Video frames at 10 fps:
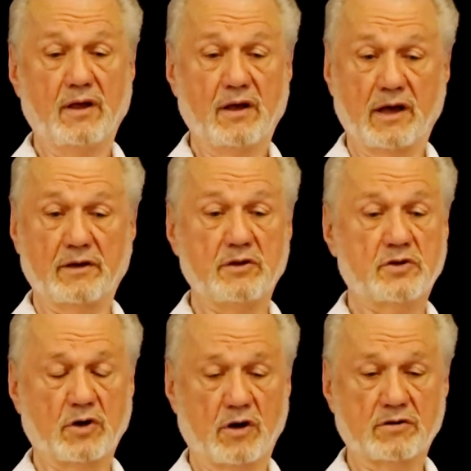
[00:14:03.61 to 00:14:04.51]
and in
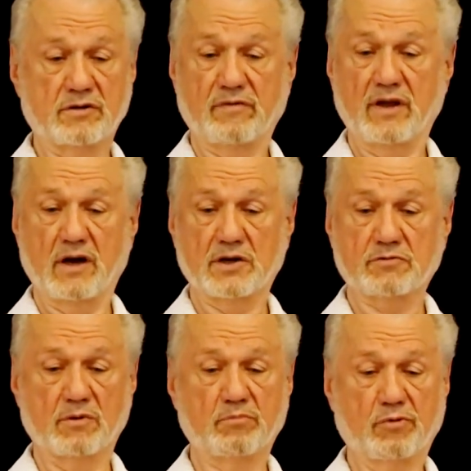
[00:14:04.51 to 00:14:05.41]
charge of the
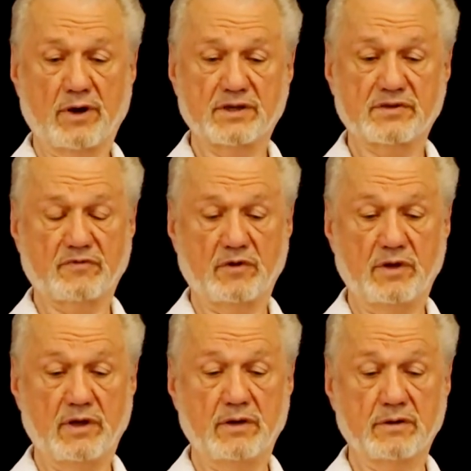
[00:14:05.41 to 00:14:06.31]
ashram press for
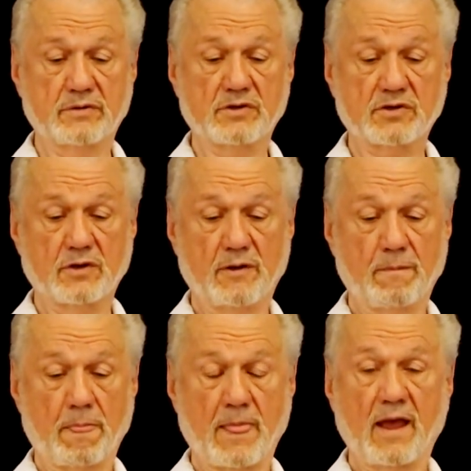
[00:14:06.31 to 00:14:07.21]
years,
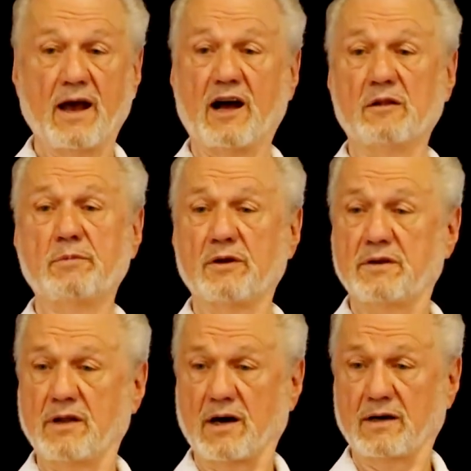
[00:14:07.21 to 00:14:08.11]
Albert
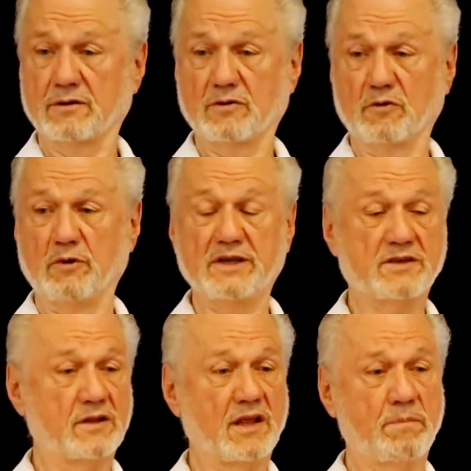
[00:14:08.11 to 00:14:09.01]
Da, who
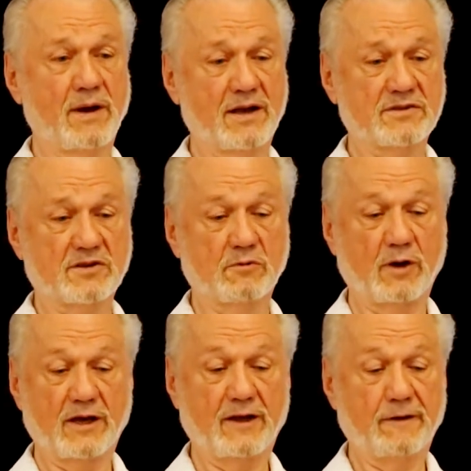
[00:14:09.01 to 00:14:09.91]
recently passed
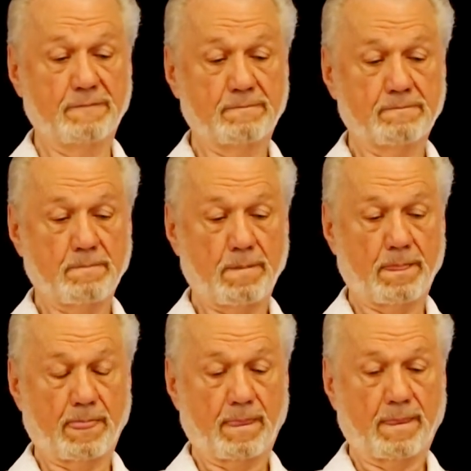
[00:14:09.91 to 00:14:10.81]
away,
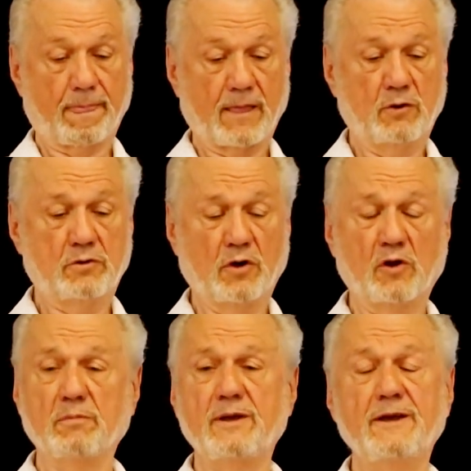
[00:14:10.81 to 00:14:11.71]
who
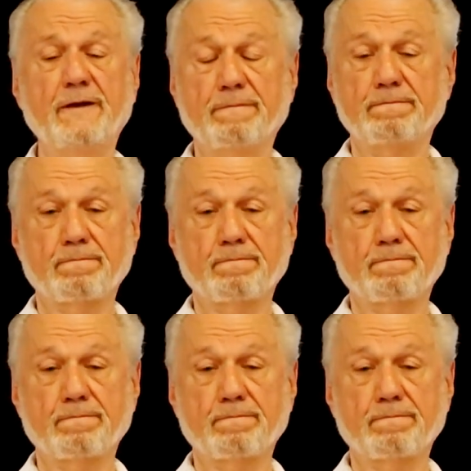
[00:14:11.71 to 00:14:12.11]
told me,